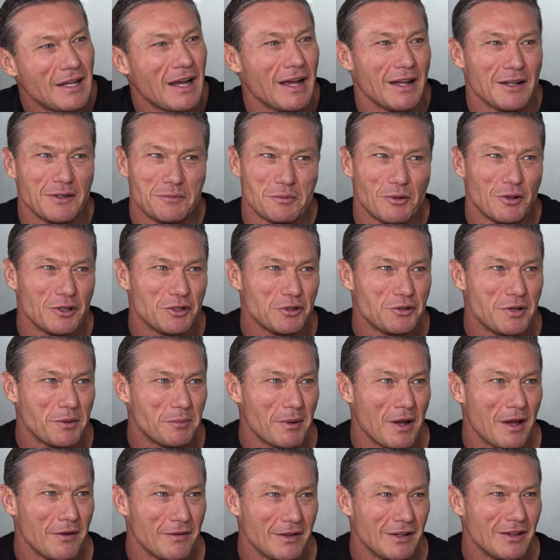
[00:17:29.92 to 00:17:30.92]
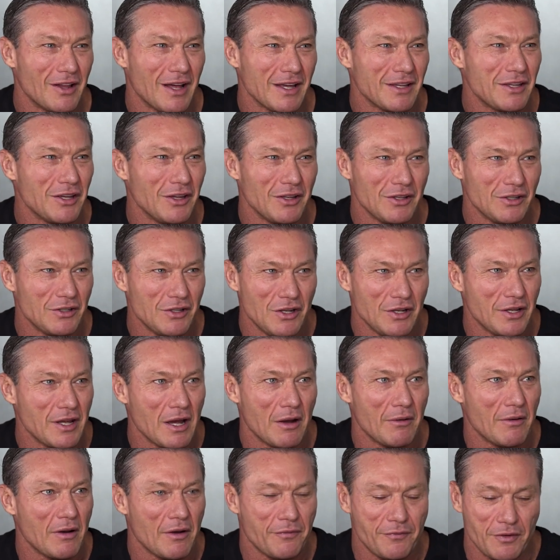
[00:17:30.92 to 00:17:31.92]
No, it's more than trip over. Like you
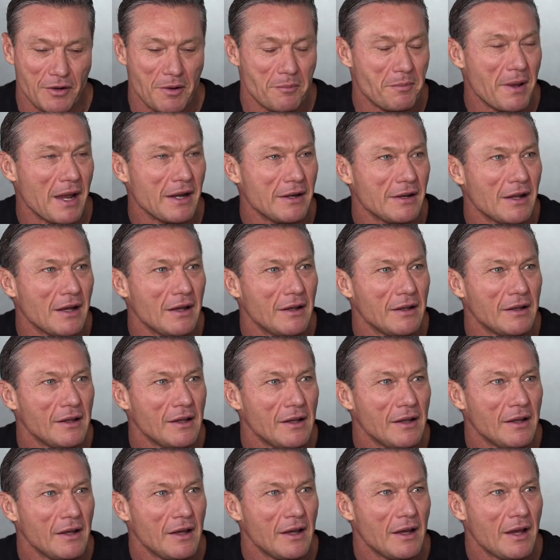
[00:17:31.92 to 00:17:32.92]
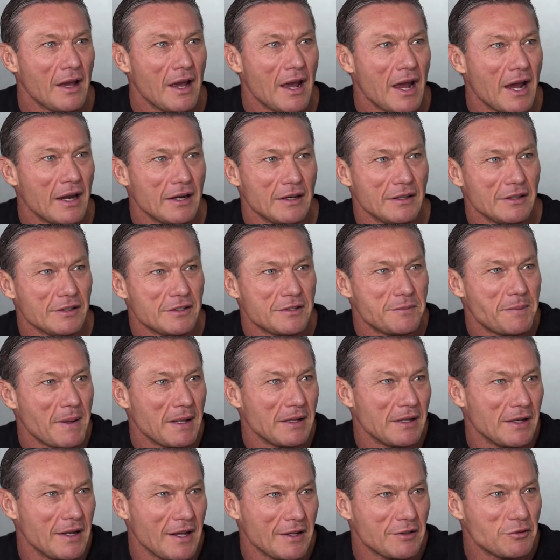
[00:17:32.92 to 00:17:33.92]
go off on a bender and you
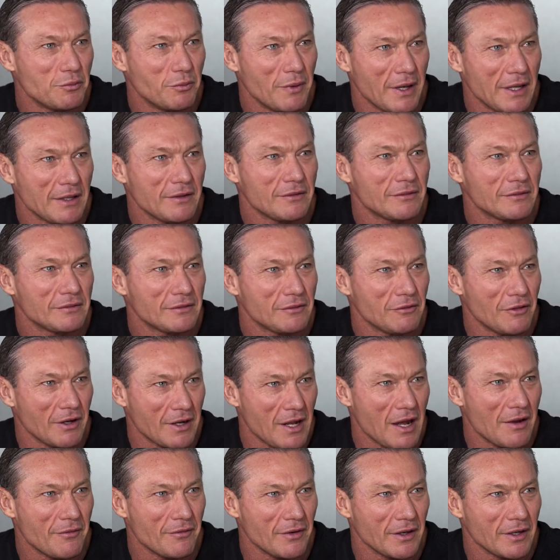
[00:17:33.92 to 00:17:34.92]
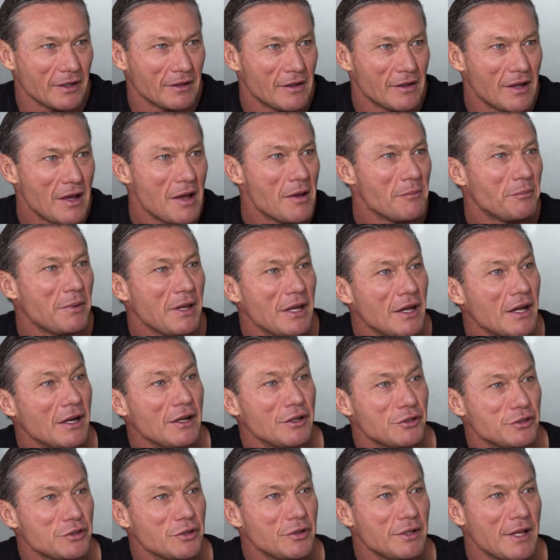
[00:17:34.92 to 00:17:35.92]
spend the next week recovering. But you're going
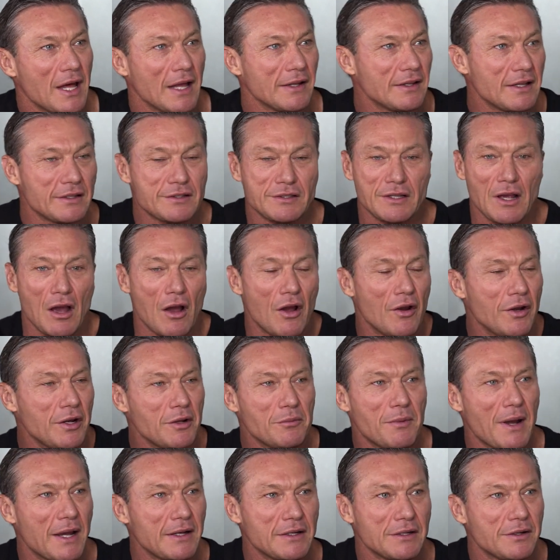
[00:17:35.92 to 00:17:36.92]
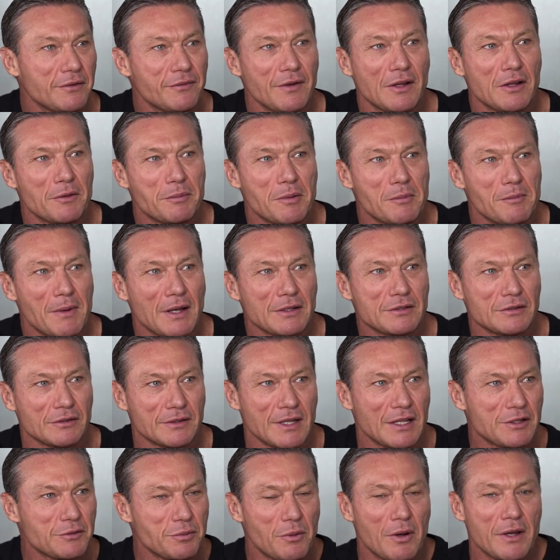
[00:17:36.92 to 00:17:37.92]
to do that. That's the only way to develop a muscle.
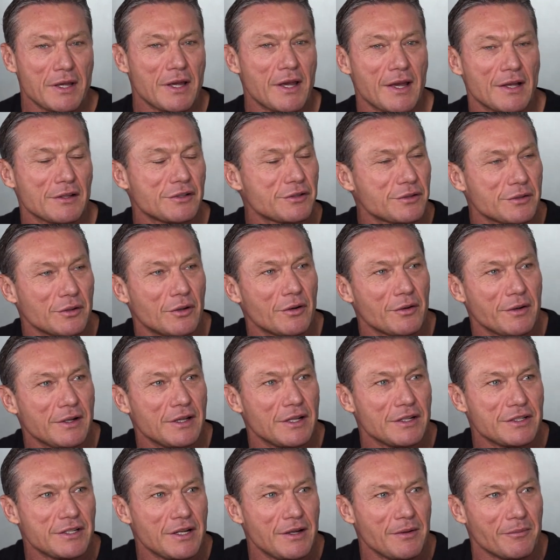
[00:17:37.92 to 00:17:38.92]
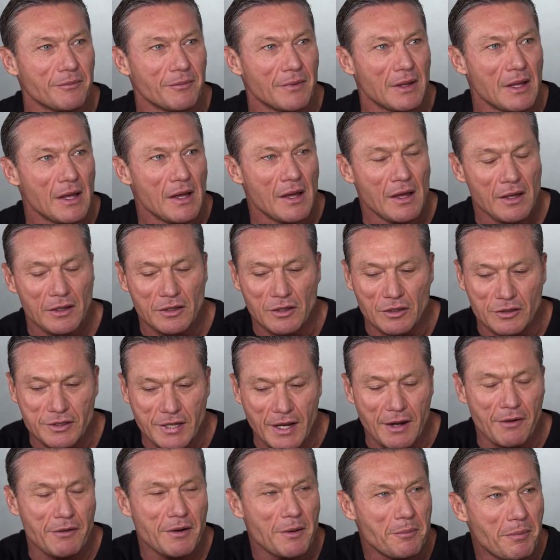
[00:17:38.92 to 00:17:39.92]
That's why you get sore in the gym. You
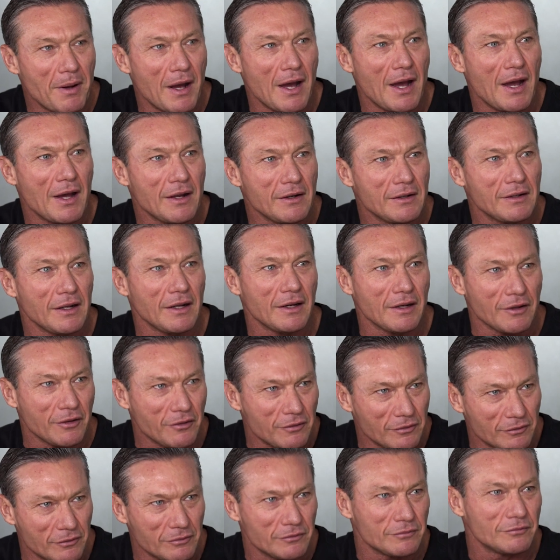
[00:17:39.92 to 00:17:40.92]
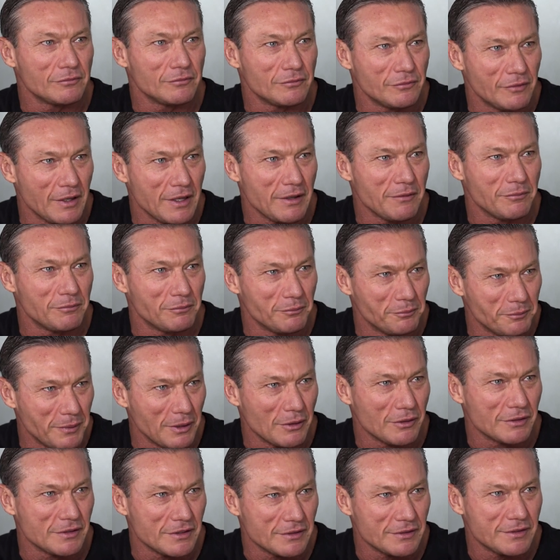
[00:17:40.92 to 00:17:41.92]
tear it apart and it
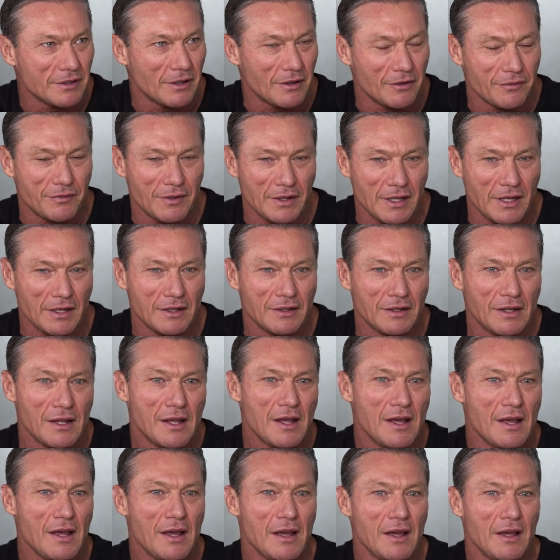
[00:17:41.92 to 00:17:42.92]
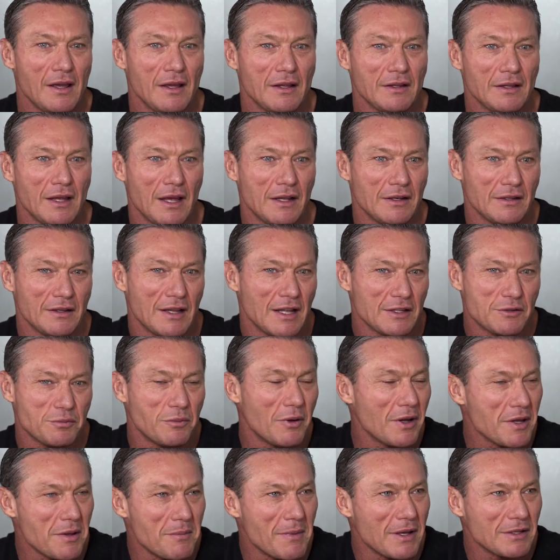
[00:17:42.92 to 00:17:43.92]
rebuilds itself, and that's
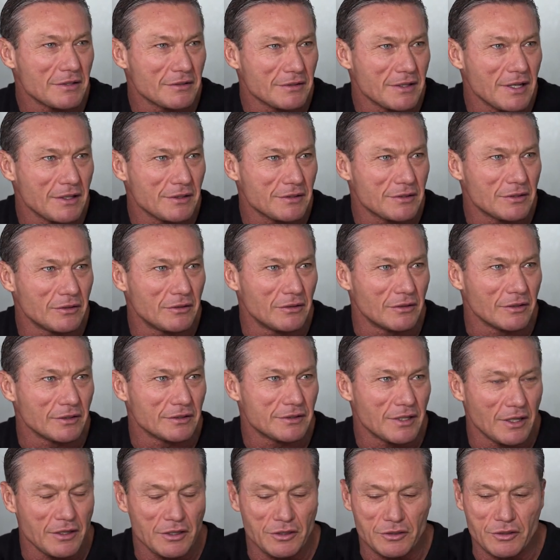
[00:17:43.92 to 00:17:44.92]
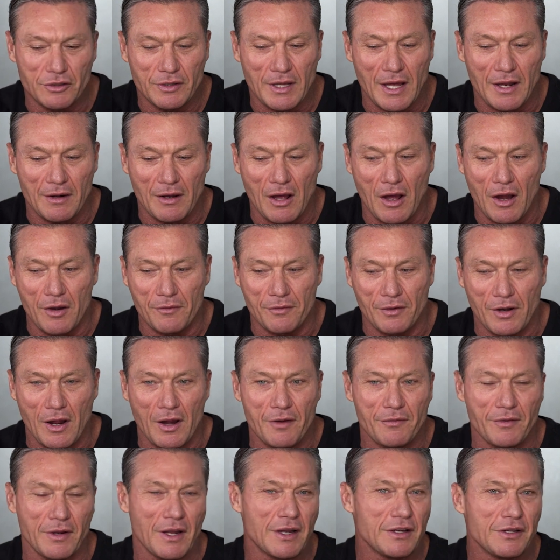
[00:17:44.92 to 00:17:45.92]
why your muscles get sore. So you do that over and
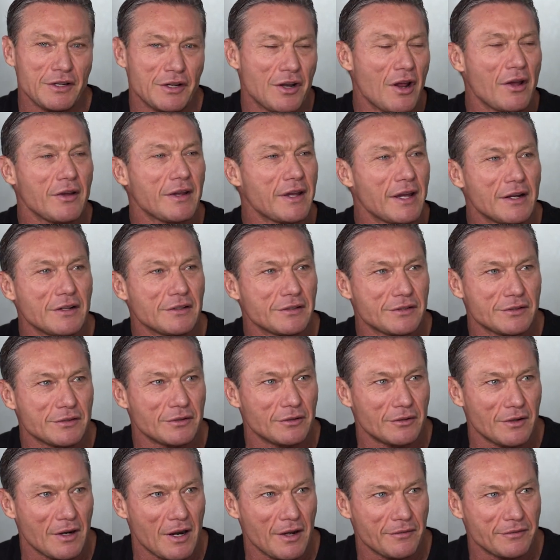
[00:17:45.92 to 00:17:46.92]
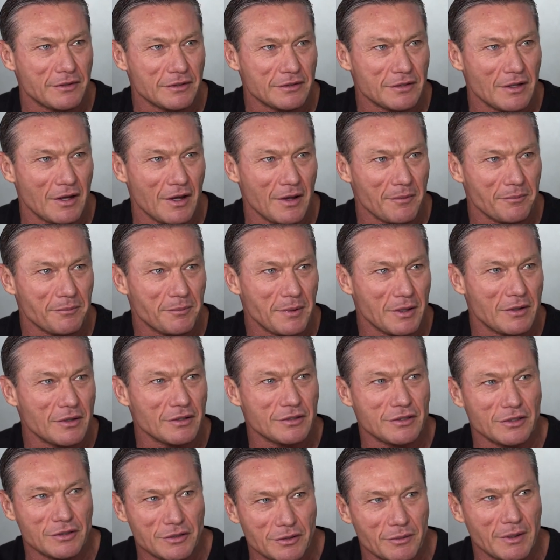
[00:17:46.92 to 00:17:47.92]
over again. You don't get as sore after time
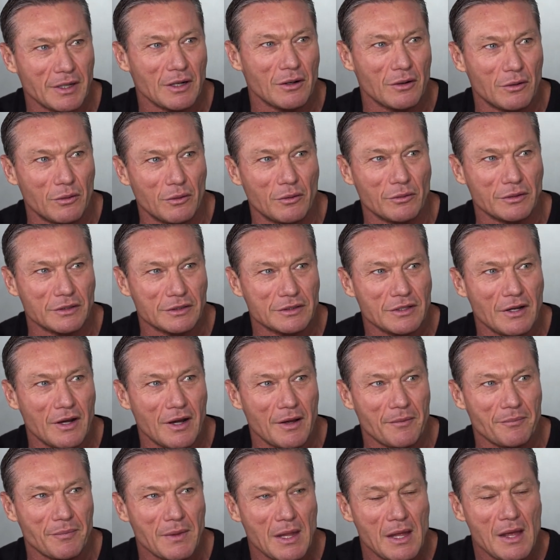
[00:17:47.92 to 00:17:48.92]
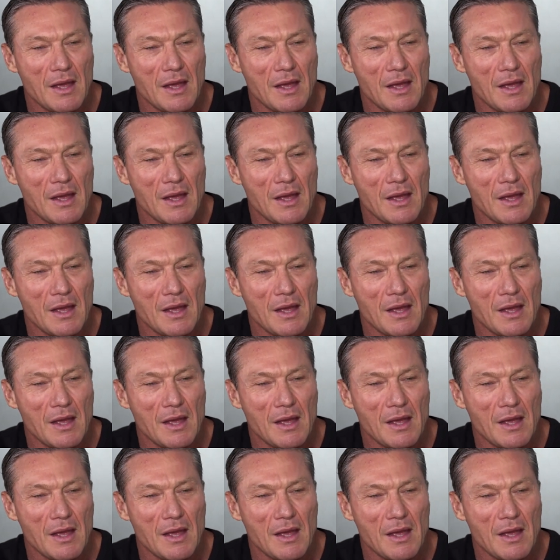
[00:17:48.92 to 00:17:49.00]
because you're doing it all the time.